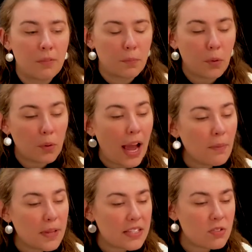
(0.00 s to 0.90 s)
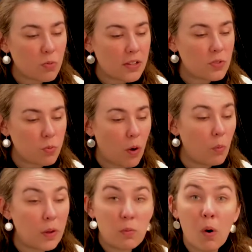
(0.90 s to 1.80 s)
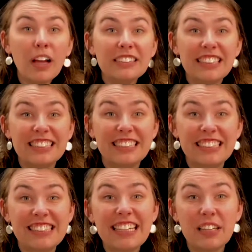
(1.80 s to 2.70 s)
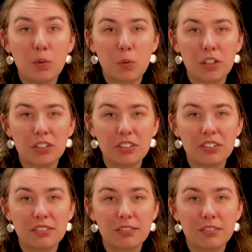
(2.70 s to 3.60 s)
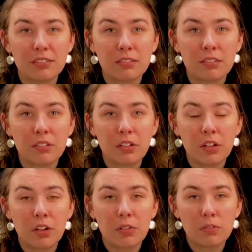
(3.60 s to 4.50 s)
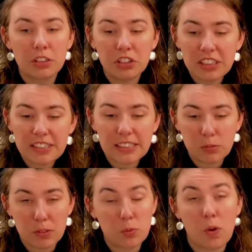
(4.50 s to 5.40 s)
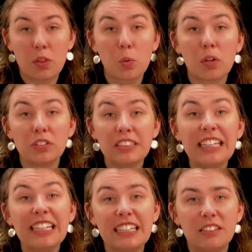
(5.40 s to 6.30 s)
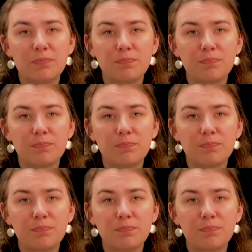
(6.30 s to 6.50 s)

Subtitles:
Barabbas was what we wanted to see in the world, where Jesus was what the world needed.